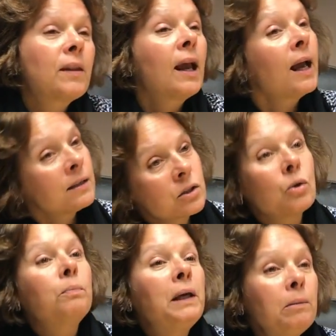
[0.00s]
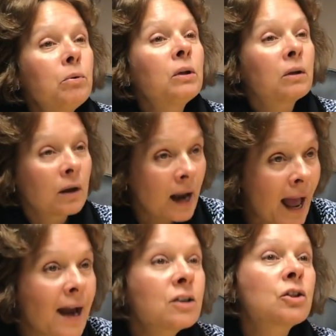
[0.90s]
And so people are
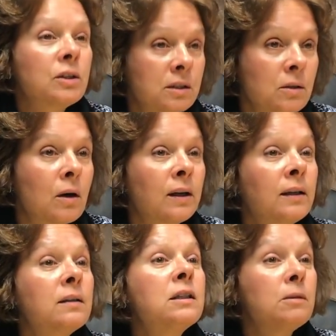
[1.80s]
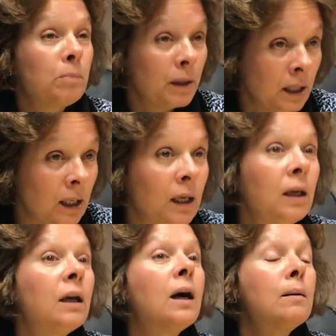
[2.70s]
actually starting to
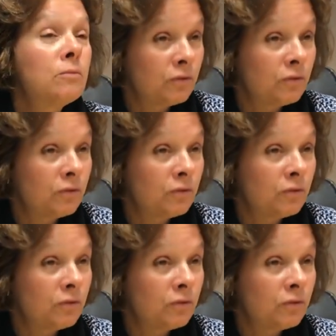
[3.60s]
become